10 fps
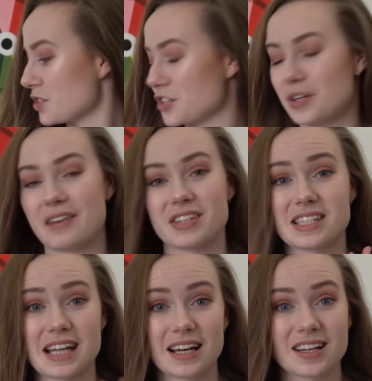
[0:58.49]
which I don't have
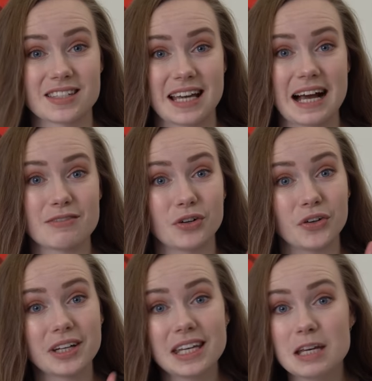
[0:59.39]
this stack because I have
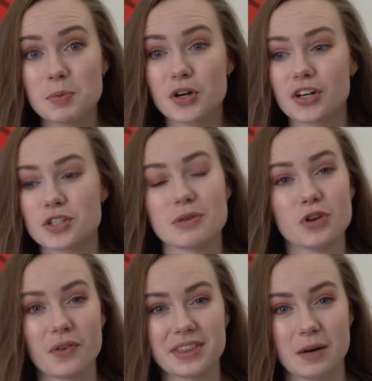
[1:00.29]
on ebook, so I've
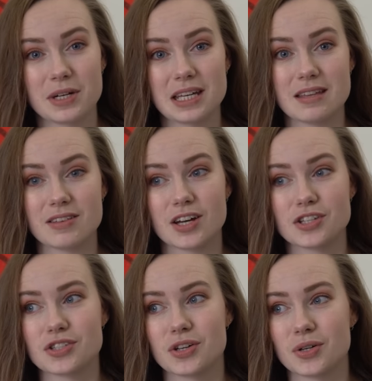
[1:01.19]
not read that one either.
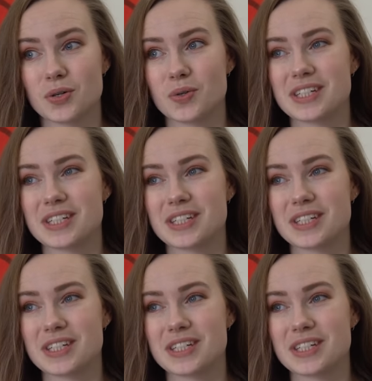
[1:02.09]
So